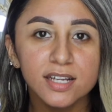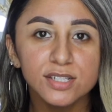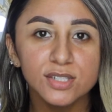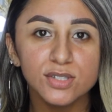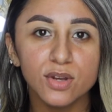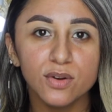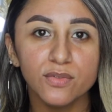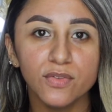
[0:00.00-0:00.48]

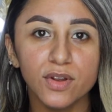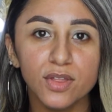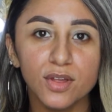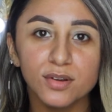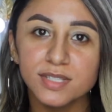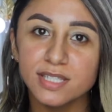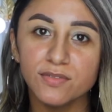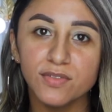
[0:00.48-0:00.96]
So for
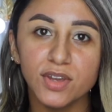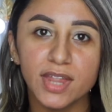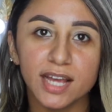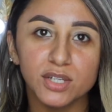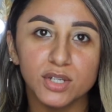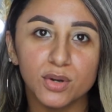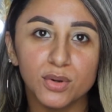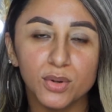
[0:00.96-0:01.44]
those of you
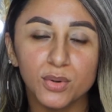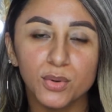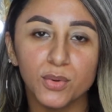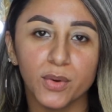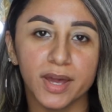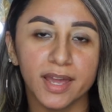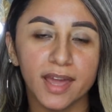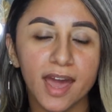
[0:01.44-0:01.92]
that don't know
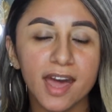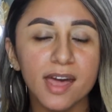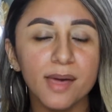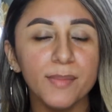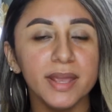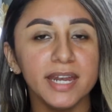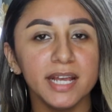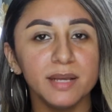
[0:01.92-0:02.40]
who I
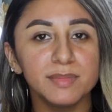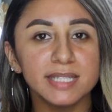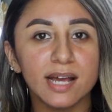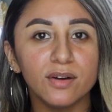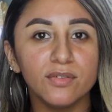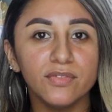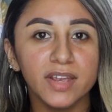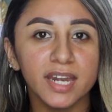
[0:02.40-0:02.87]
am, my name's
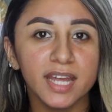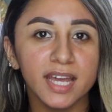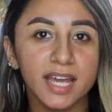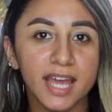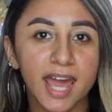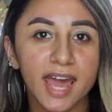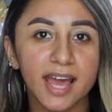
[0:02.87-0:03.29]
Alvina,